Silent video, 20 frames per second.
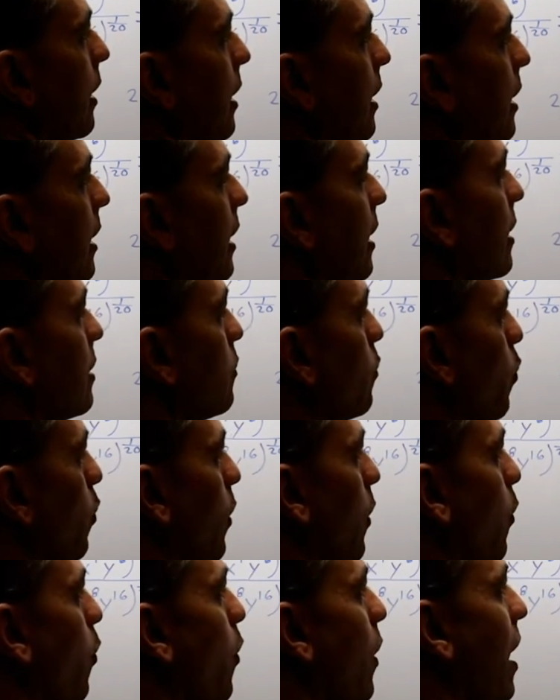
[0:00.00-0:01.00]

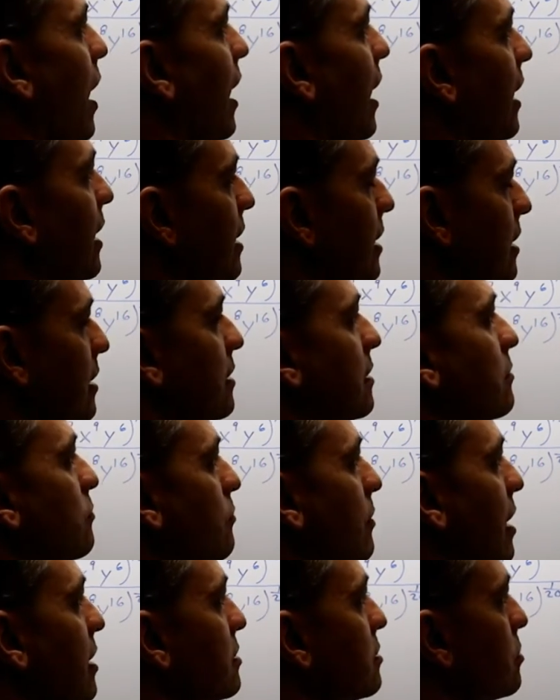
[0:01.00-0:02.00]
Again, y
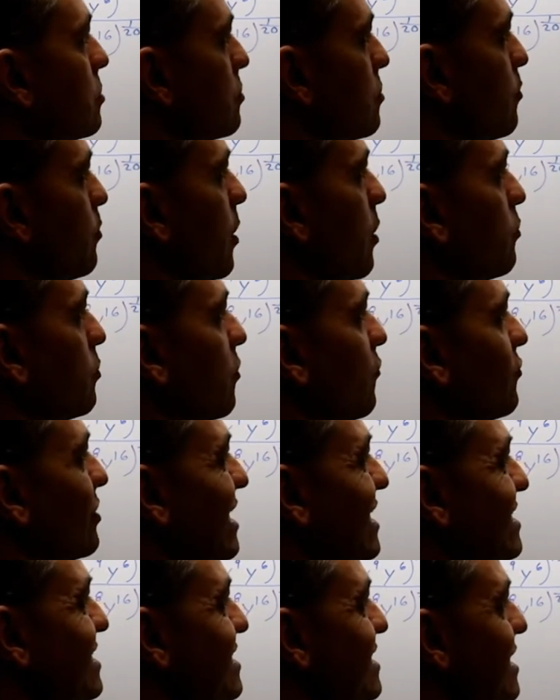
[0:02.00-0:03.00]
raised to the power of
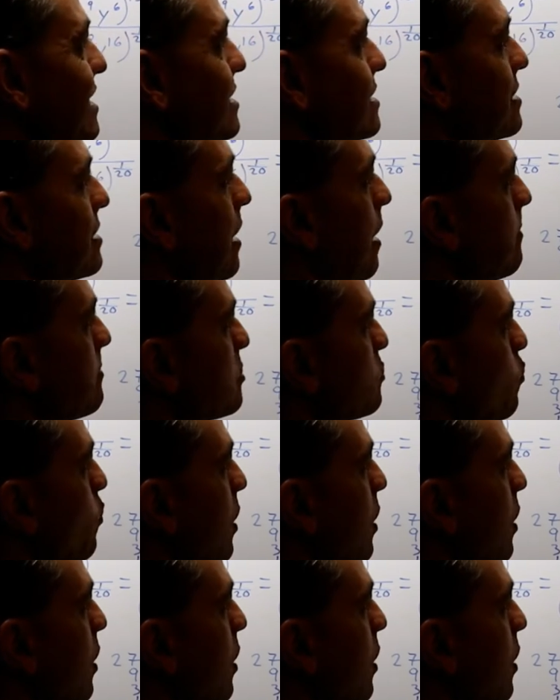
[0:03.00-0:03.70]
6 times